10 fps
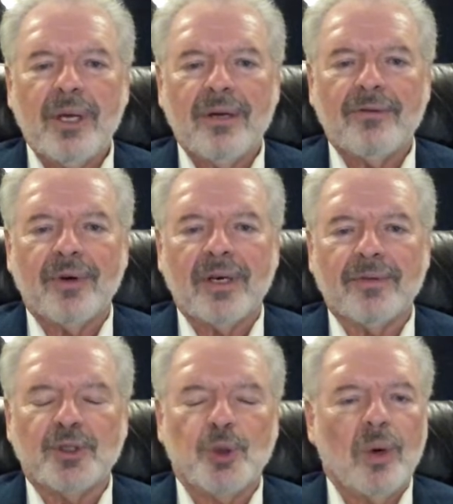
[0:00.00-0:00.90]
in front of
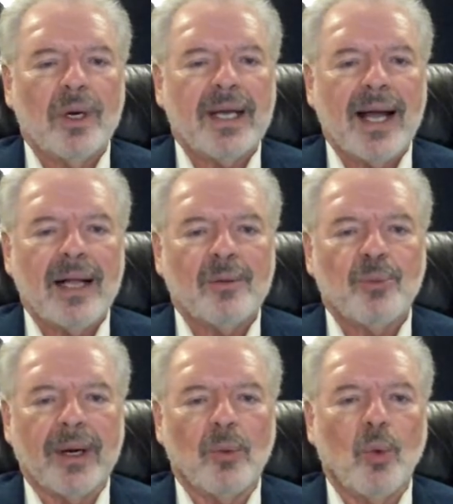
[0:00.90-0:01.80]
it. You want to
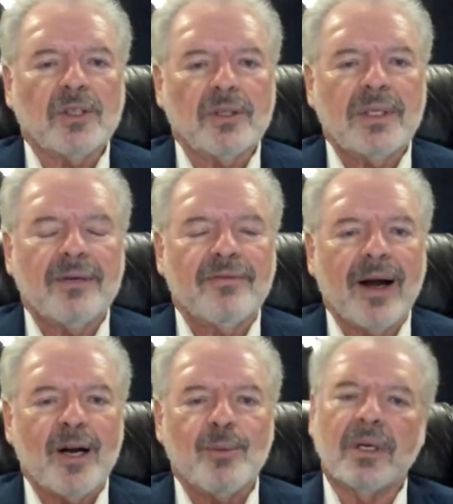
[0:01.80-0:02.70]
calibrate. What's the
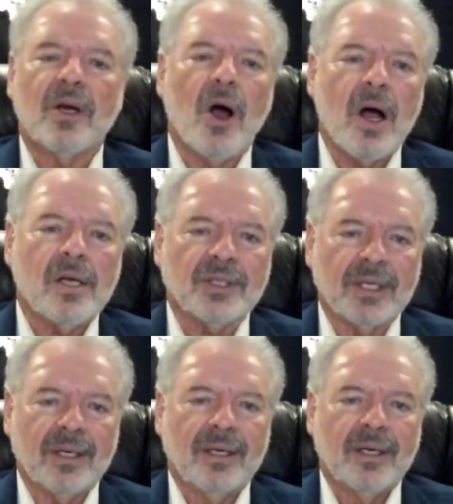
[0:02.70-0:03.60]
environment causing
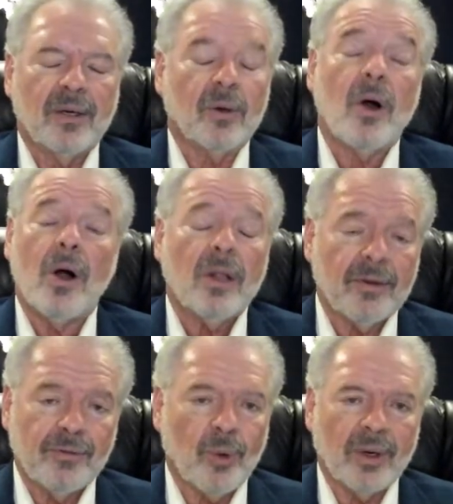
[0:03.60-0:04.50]
or
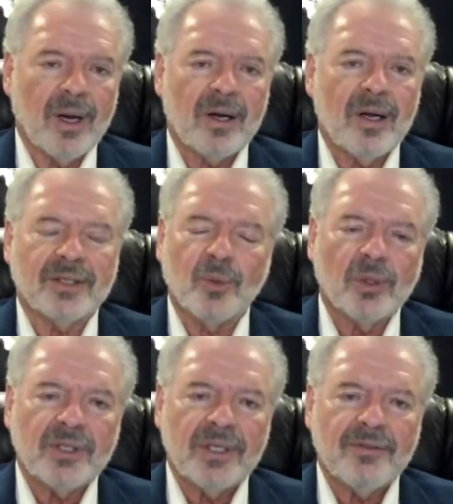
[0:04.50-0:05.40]
calling for? Not causing.
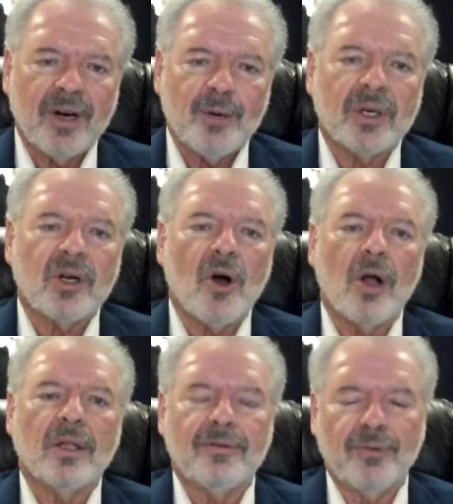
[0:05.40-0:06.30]
What's the environment
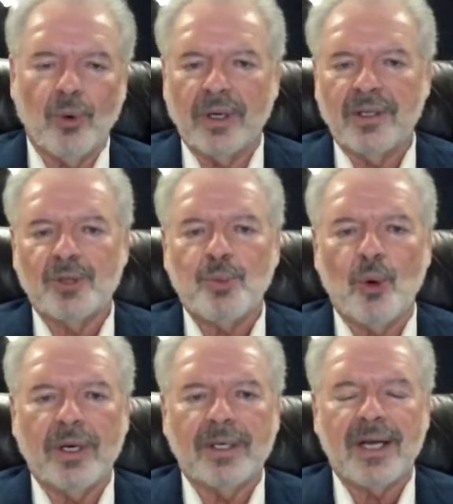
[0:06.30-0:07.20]
calling for at this
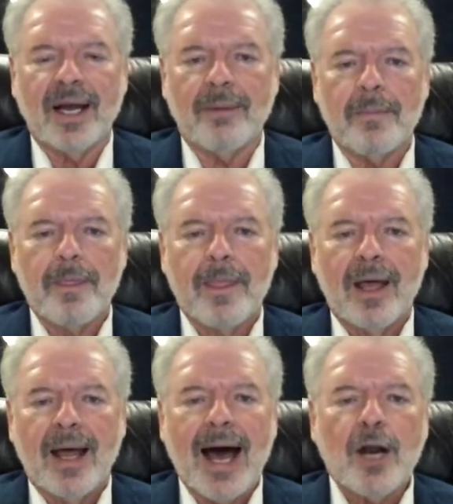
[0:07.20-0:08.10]
point in time?
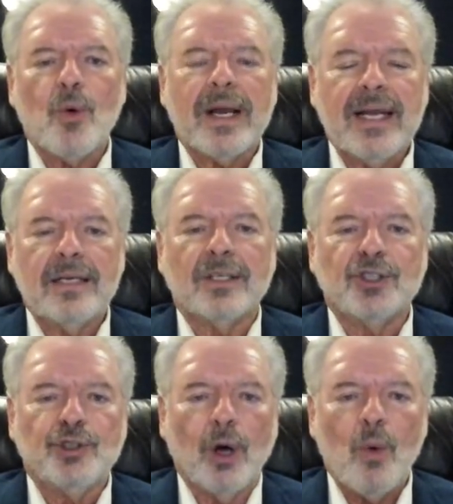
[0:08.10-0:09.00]
How do I need to
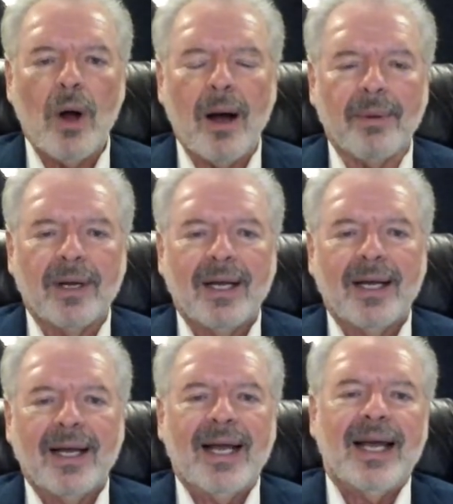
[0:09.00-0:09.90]
show up?
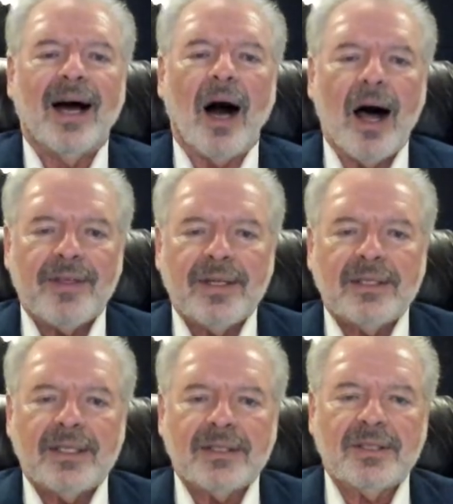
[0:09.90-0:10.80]

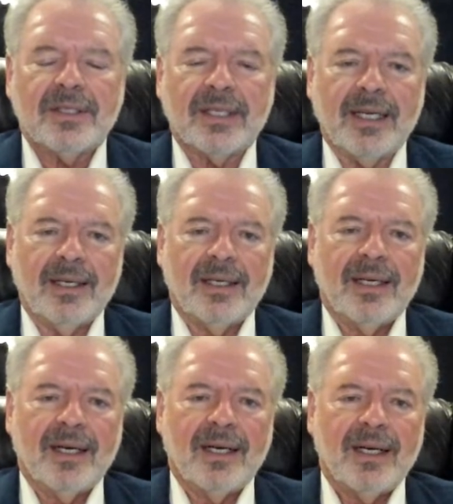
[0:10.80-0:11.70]
Authenticity
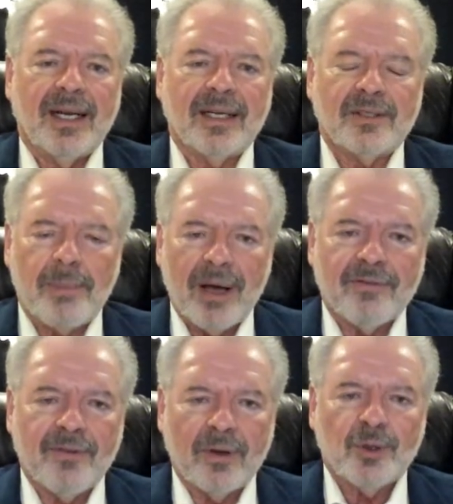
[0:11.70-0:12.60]
is about
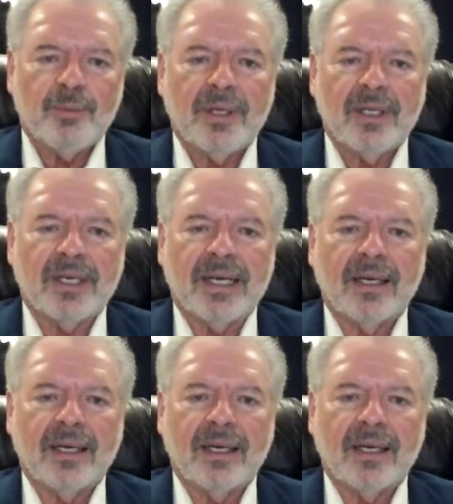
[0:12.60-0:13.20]
vulnerability.